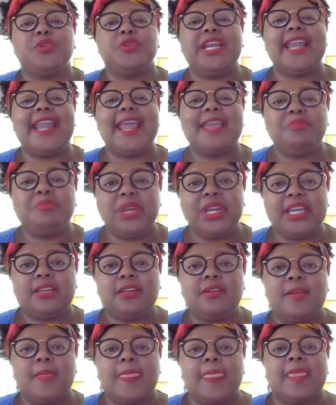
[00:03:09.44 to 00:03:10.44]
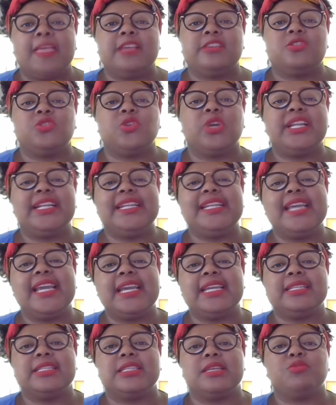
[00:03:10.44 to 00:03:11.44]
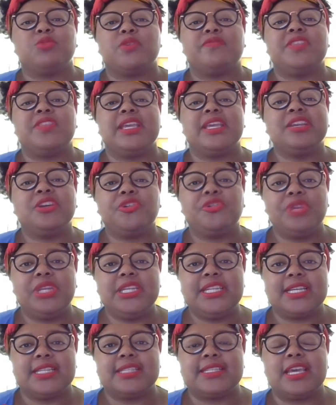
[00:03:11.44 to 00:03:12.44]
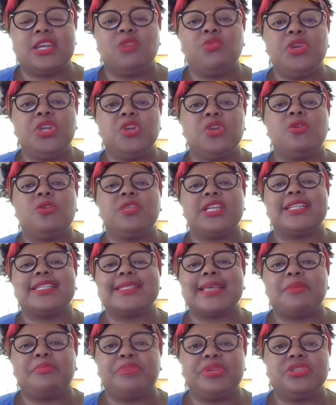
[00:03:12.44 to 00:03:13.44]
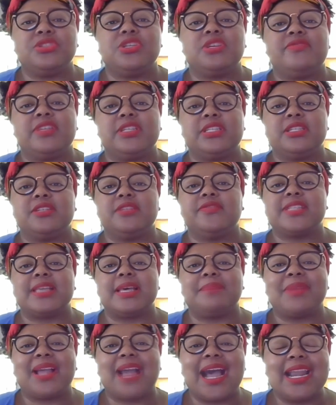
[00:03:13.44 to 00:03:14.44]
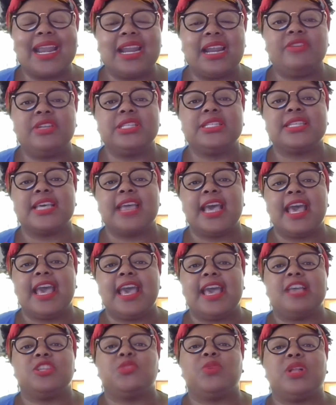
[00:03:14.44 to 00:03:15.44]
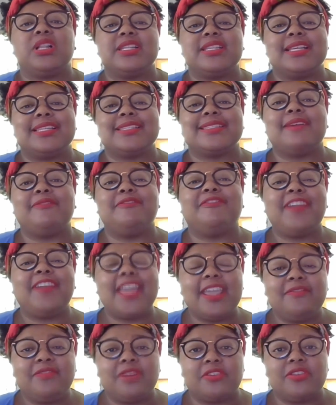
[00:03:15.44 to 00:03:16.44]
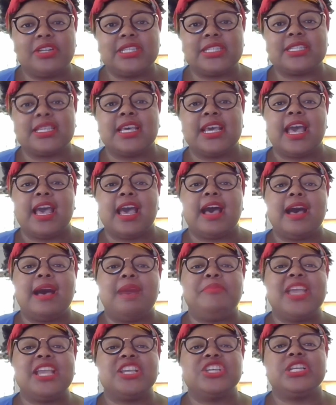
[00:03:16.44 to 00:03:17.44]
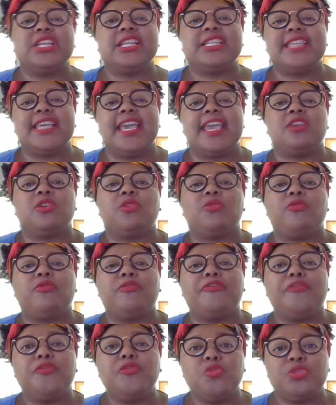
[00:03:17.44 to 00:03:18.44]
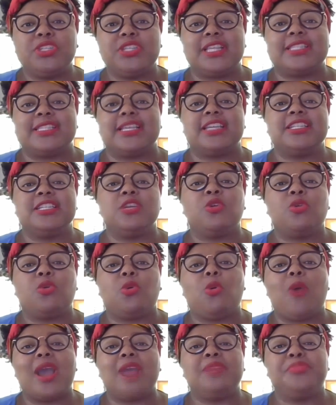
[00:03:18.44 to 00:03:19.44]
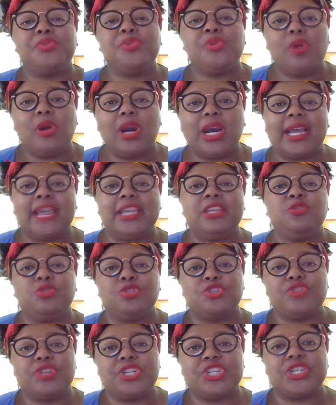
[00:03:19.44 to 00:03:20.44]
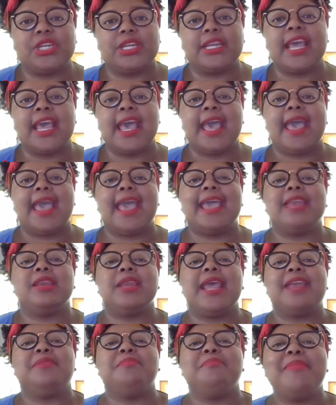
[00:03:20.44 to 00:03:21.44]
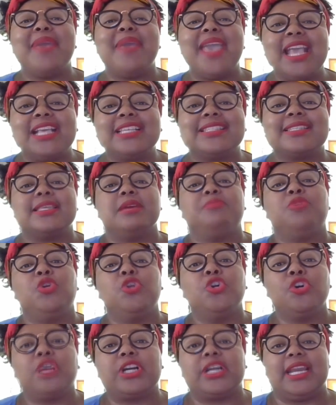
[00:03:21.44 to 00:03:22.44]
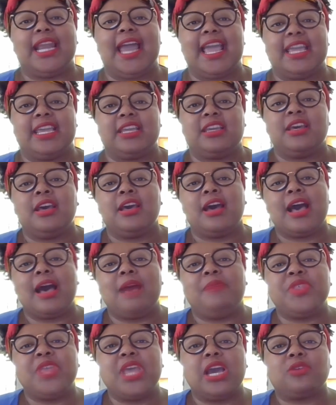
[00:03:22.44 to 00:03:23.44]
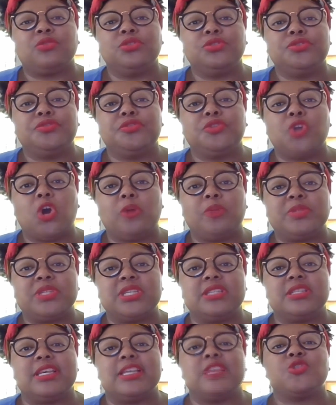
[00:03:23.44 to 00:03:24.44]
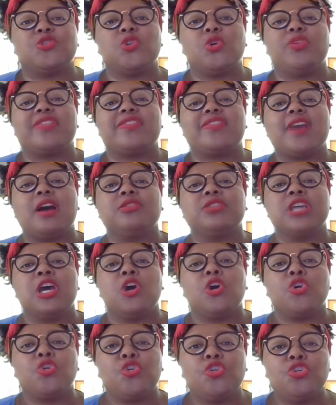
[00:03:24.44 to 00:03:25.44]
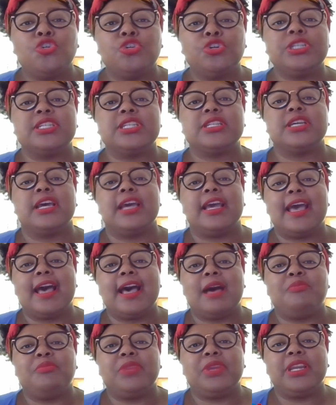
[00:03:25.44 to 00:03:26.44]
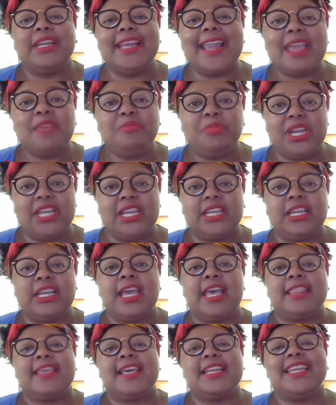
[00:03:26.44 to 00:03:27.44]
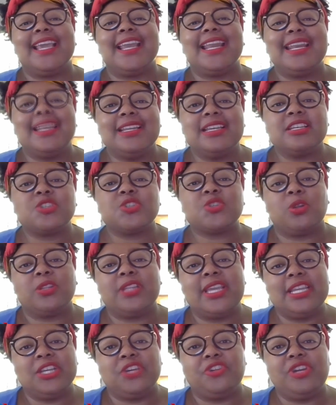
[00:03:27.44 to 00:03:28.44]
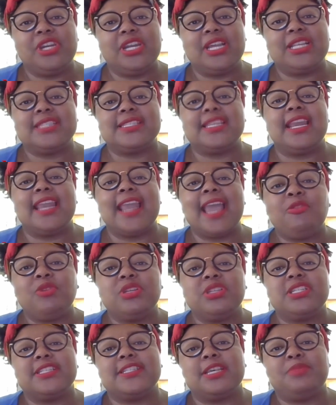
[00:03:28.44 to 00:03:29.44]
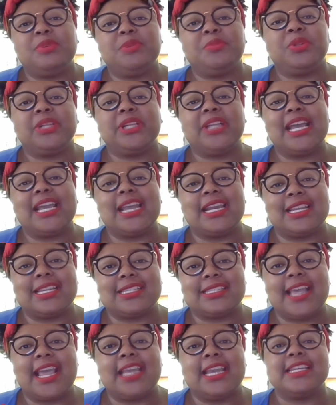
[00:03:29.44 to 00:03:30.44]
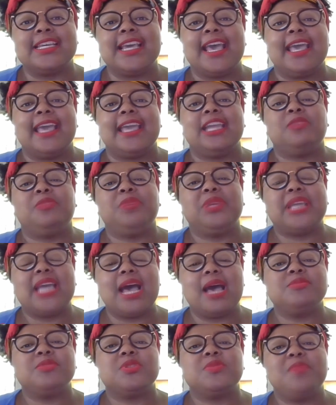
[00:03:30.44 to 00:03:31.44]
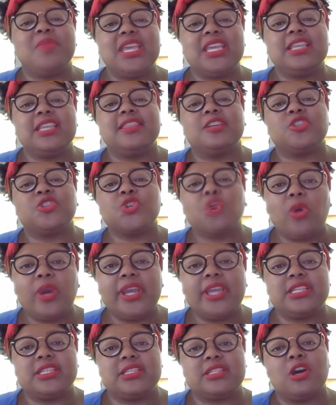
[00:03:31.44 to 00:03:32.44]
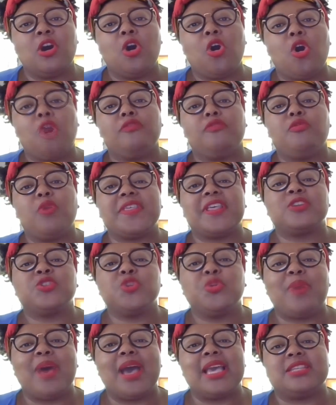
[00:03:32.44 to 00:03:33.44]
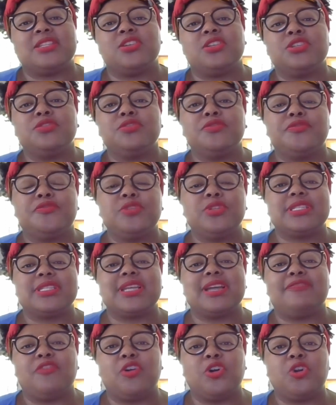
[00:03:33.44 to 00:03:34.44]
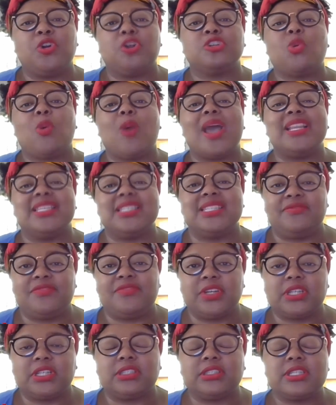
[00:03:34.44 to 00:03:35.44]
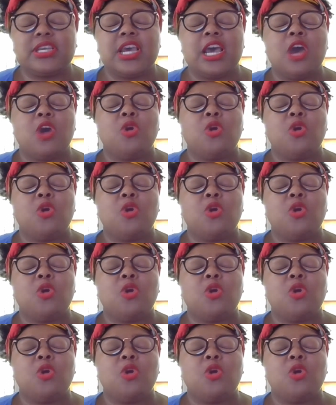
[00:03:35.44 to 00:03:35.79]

food labeling is not clear in terms of the ingredients, and we know that some preservatives, some colorants, as well as some flavorants um, actually take food that's actually quite poor in nutrition and, and makes them look like um, they are good food options. And so without good um, labeling that can list all the ingredients in languages that people can understand, it becomes making the choice of whether to buy certain foodstuff or not quite difficult.